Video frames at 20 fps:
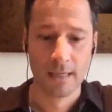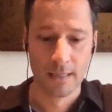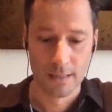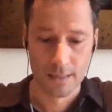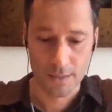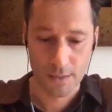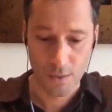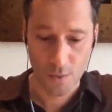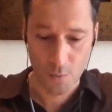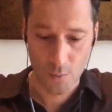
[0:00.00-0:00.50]

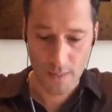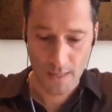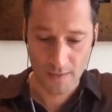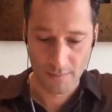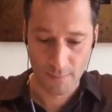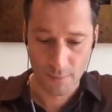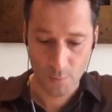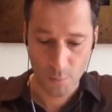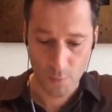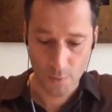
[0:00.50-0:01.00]
So we
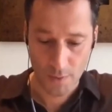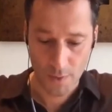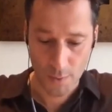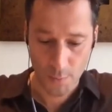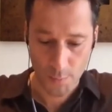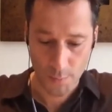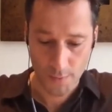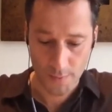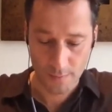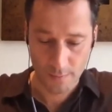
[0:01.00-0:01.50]
have been
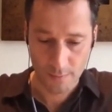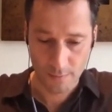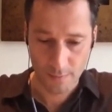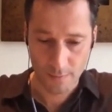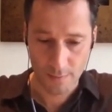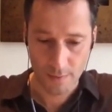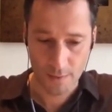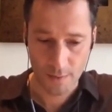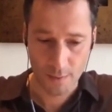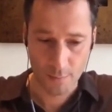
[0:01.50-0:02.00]
working with
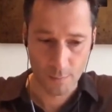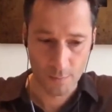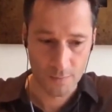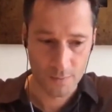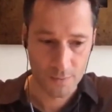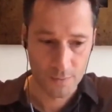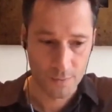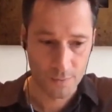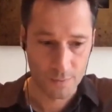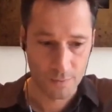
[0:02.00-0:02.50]

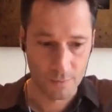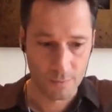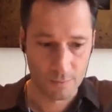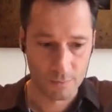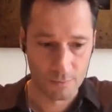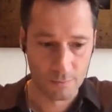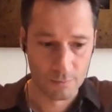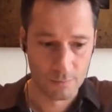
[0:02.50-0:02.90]
two